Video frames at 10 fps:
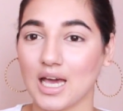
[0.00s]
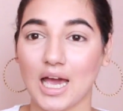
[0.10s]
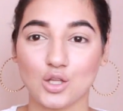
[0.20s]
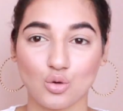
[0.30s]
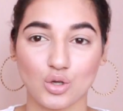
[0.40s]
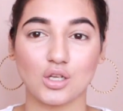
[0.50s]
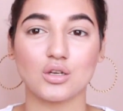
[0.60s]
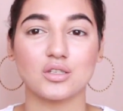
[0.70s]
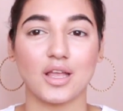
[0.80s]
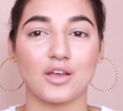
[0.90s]
I know it
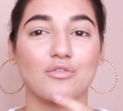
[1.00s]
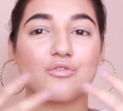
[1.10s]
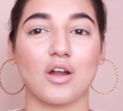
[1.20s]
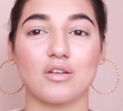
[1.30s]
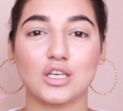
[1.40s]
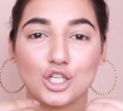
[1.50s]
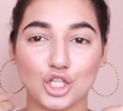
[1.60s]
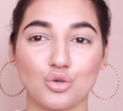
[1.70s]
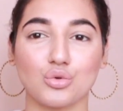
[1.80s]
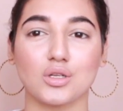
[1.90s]
looks like very
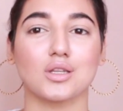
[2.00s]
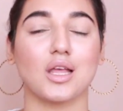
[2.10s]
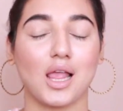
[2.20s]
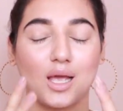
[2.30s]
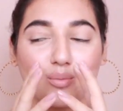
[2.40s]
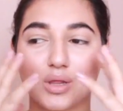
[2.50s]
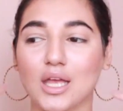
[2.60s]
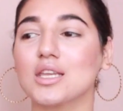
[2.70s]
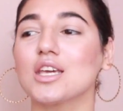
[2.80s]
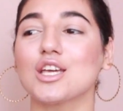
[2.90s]
nude and like
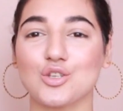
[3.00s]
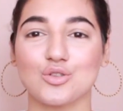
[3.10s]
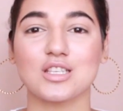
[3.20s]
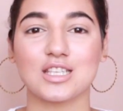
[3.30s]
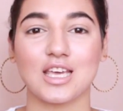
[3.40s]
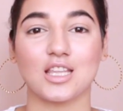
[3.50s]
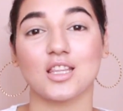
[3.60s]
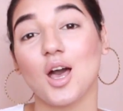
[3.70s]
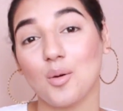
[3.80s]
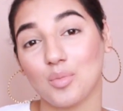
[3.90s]
blending into the skin,
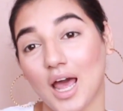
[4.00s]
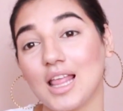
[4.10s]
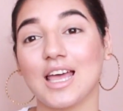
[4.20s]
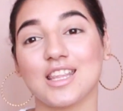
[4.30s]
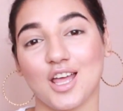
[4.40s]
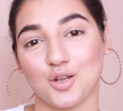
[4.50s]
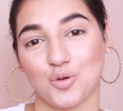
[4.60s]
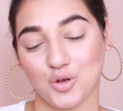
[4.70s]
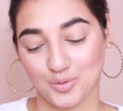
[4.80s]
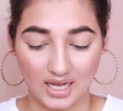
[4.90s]
but I like that
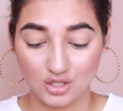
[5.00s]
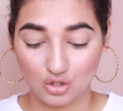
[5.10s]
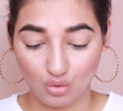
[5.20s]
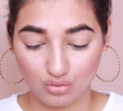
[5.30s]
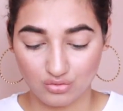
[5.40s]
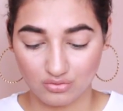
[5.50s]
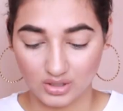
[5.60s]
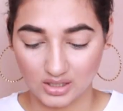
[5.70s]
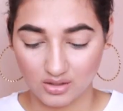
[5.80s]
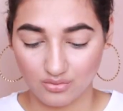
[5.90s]
look. I don't
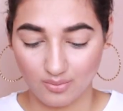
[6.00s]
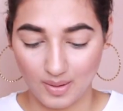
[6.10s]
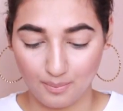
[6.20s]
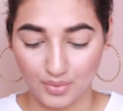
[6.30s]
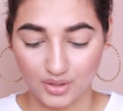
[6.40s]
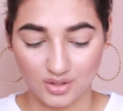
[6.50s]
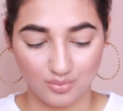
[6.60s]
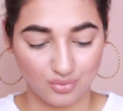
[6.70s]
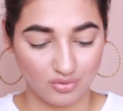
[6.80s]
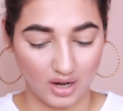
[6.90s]
really remember the
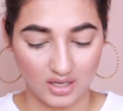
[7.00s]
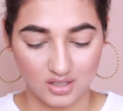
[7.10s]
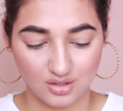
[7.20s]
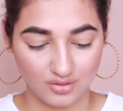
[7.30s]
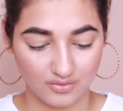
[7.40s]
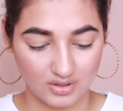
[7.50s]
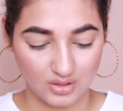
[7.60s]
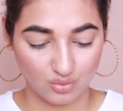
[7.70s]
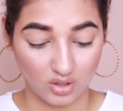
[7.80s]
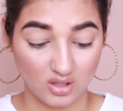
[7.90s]
price of
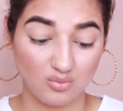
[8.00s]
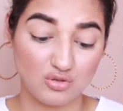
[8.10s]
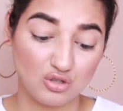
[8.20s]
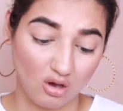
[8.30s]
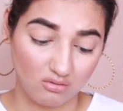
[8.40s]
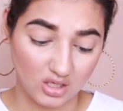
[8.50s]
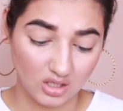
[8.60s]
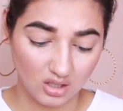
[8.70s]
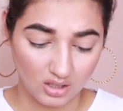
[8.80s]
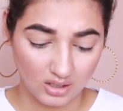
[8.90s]
this one, I'm sorry.